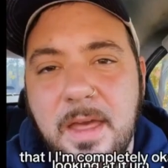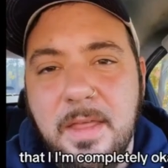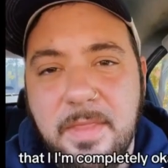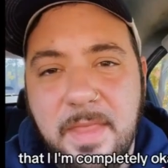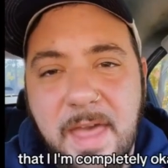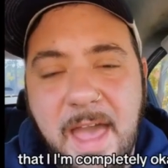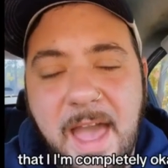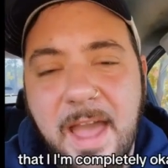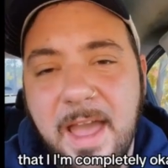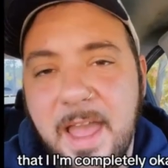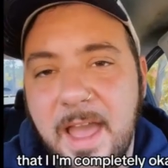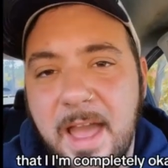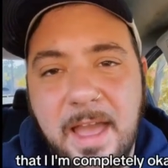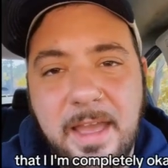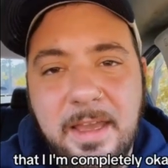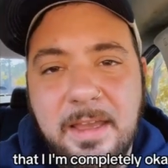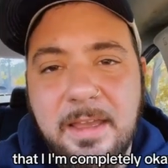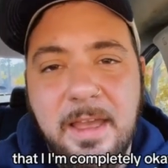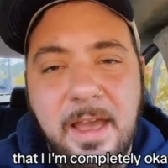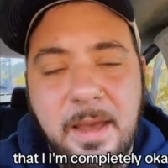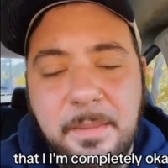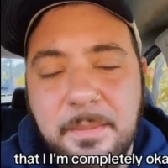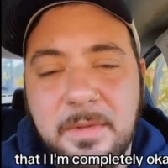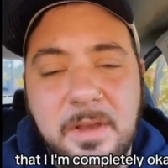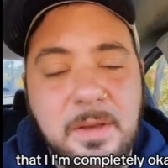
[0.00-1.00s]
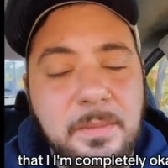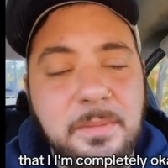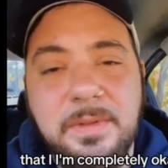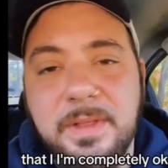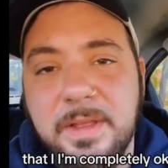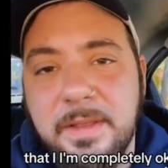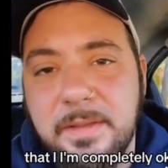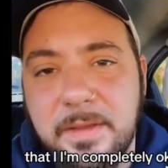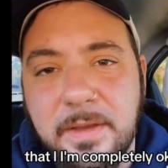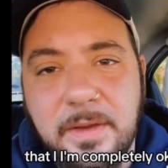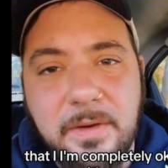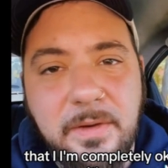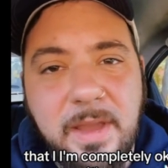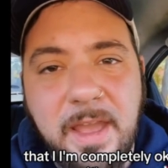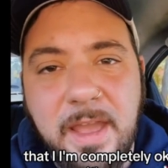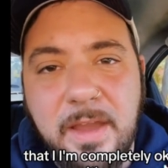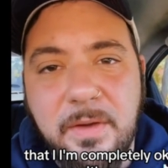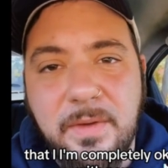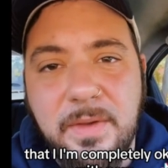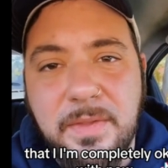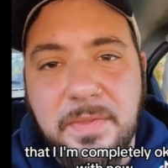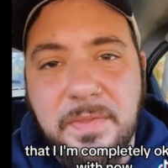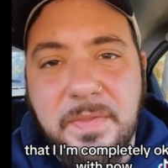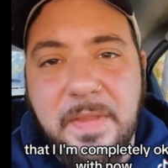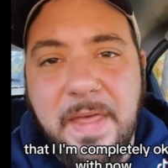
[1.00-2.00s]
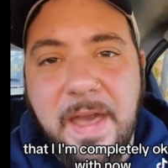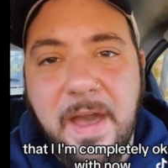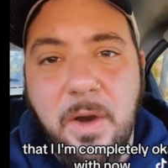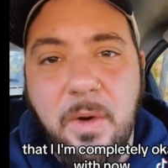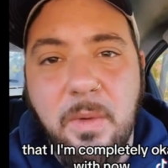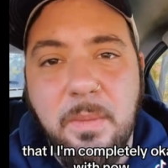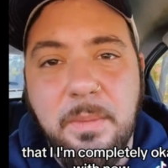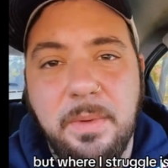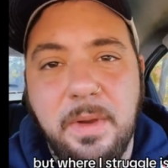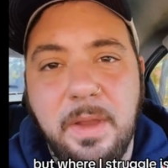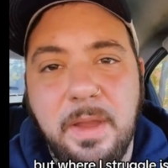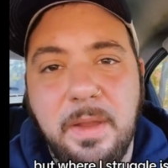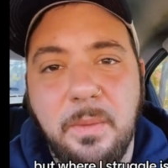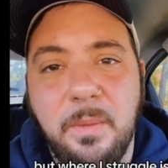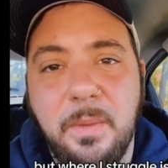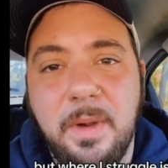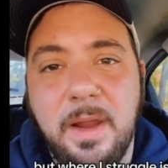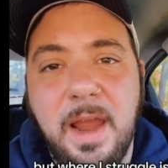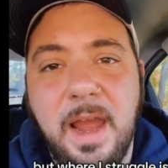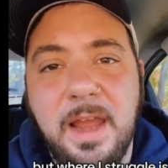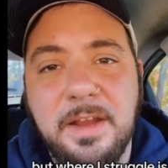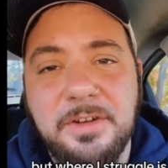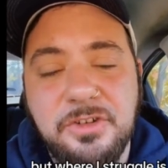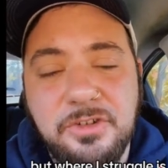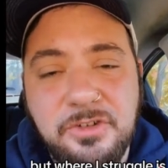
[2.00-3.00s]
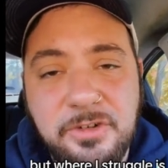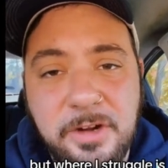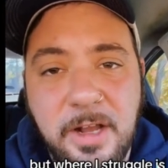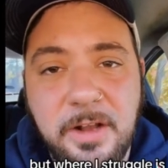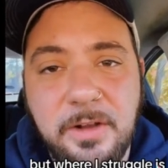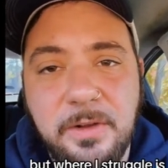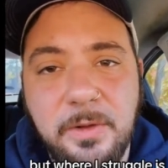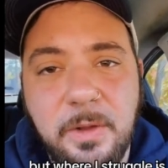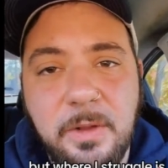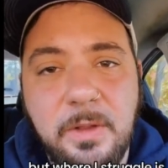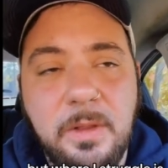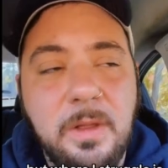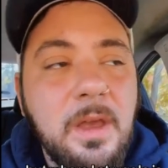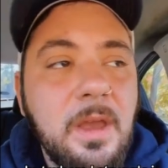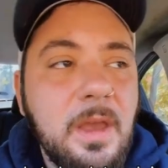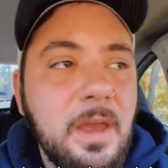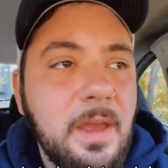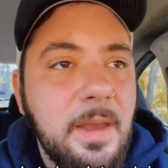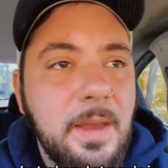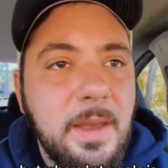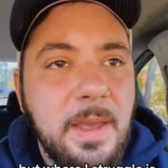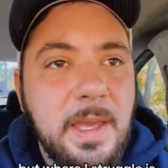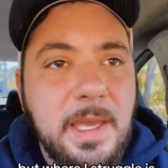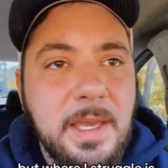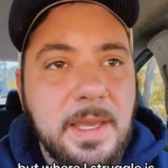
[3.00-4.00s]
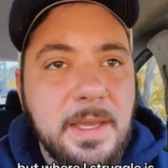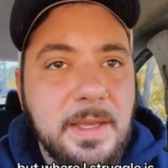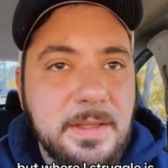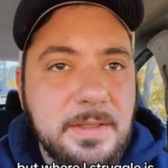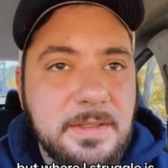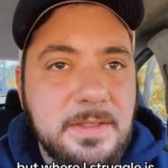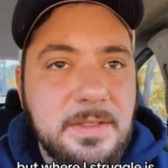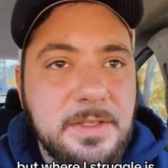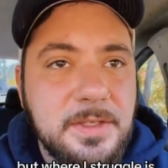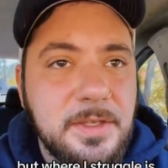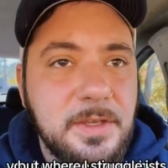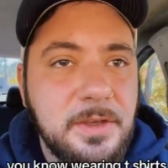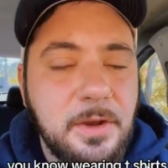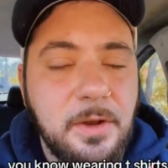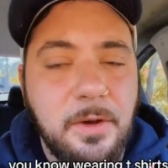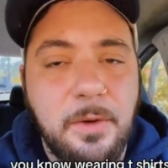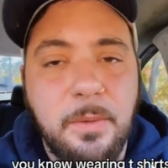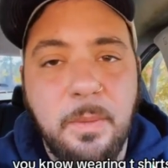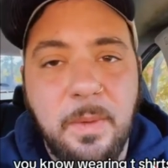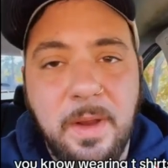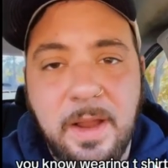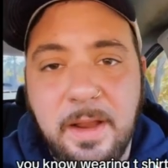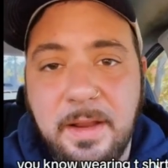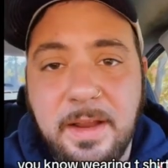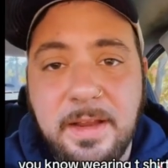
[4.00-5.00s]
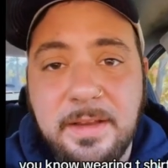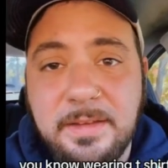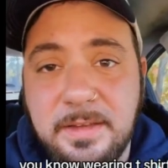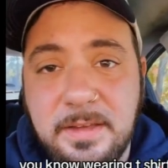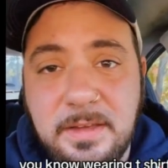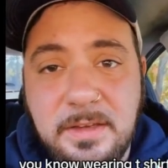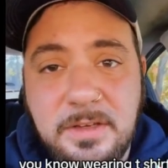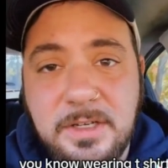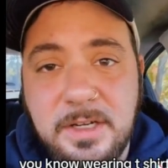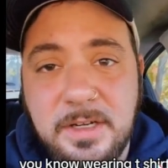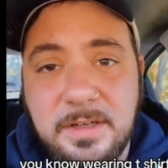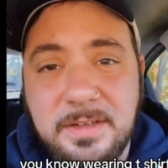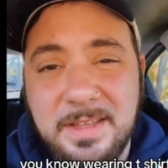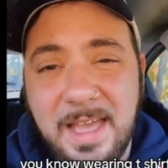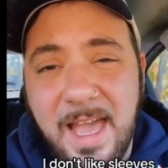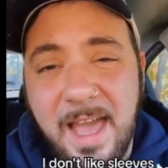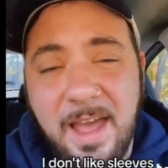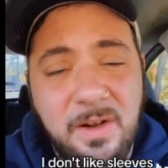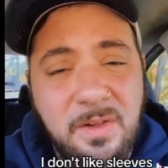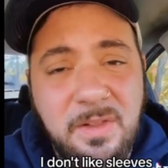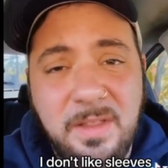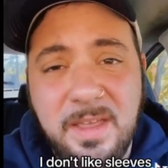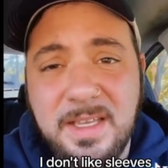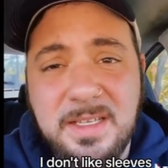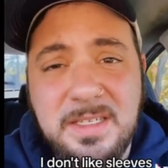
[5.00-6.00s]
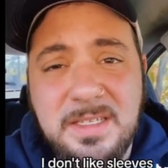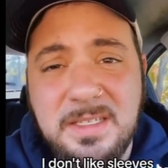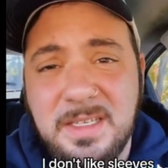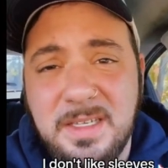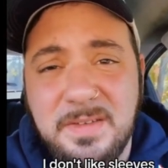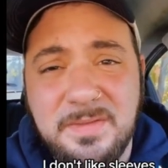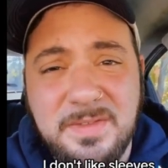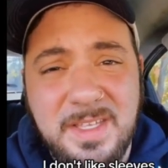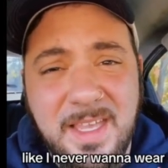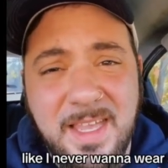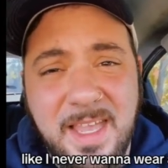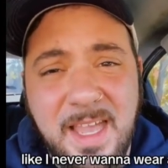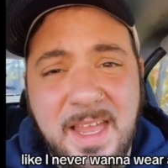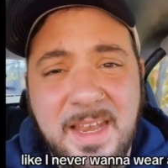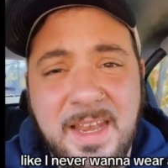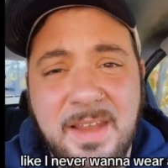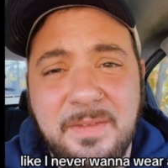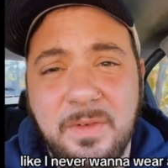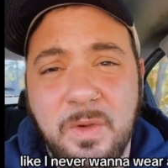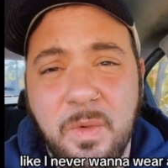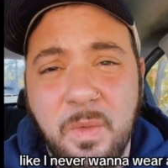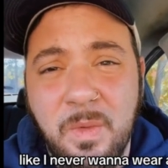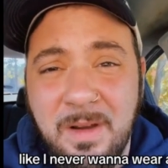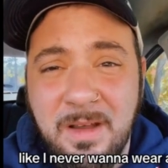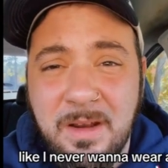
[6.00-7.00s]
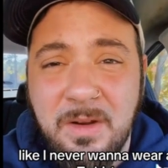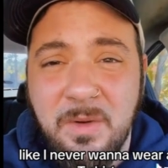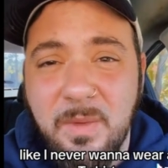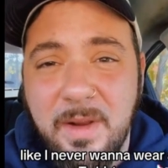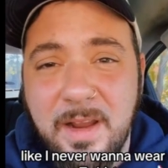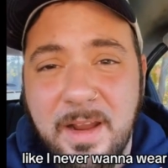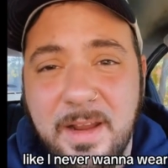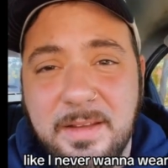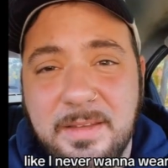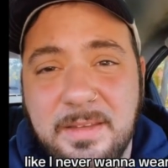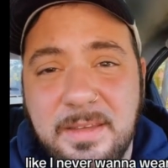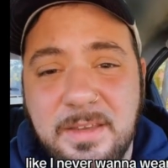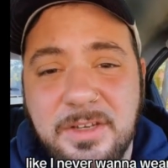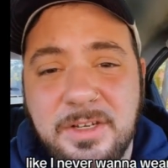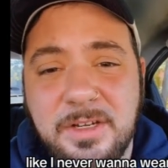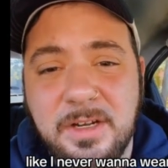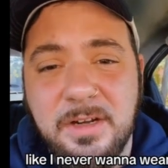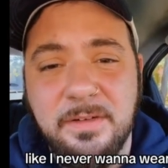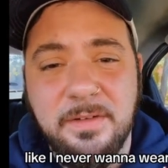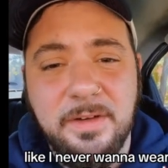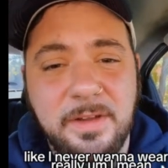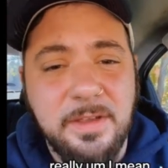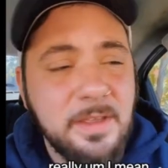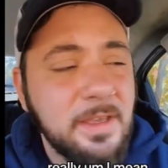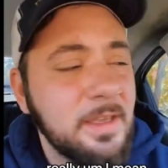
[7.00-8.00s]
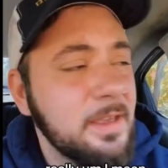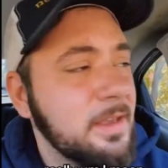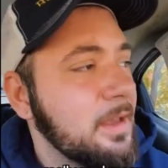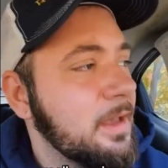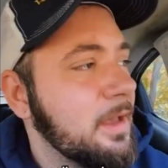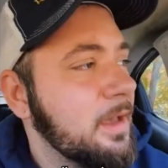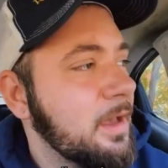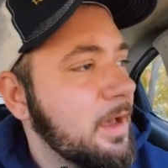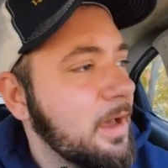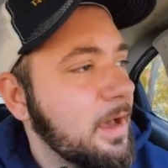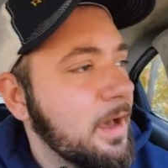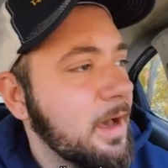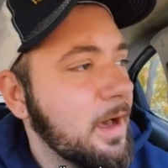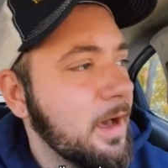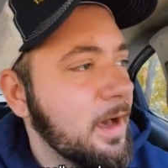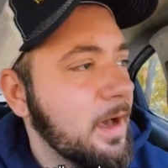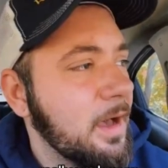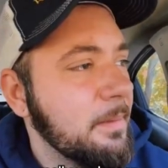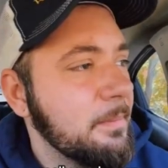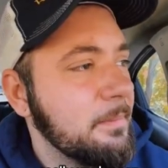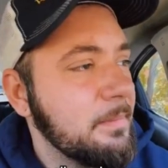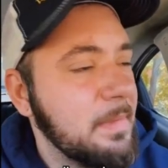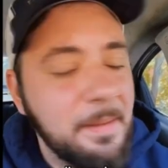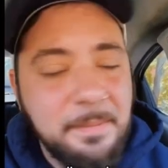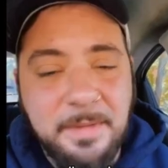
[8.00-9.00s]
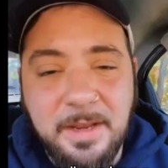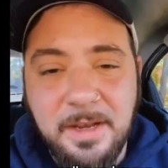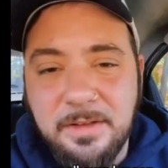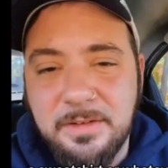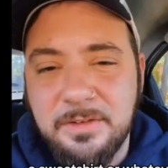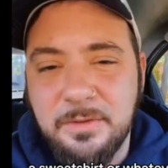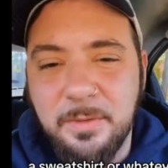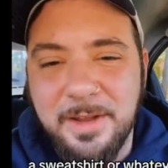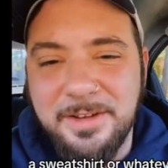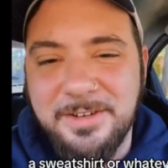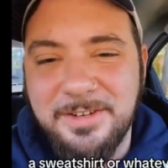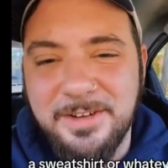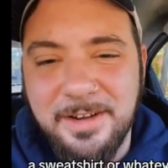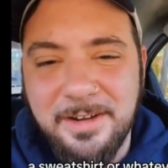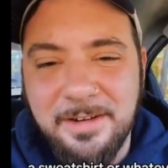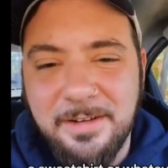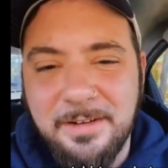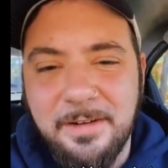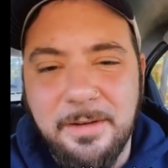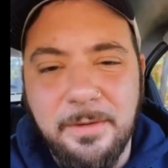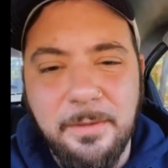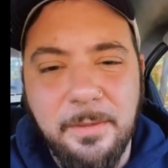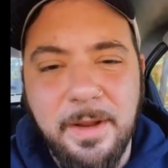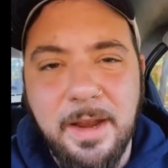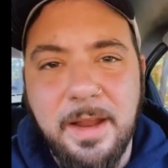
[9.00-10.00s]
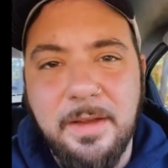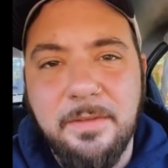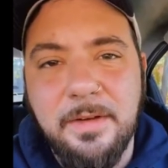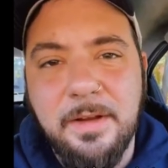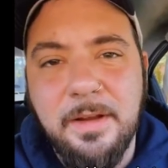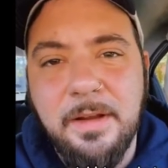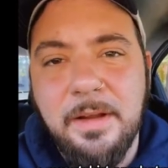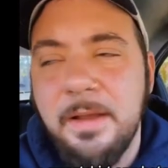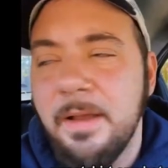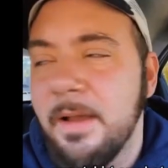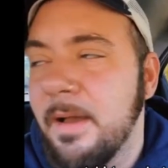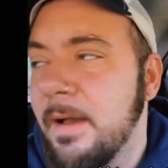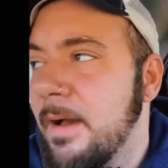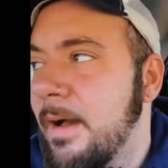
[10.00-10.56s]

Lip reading: That I'm completely okay with now, but where I struggle is, you know, wearing t-shirts. I don't like sleeves. Like I never want to wear a t-shirt really. I mean a sweatshirt or whatever.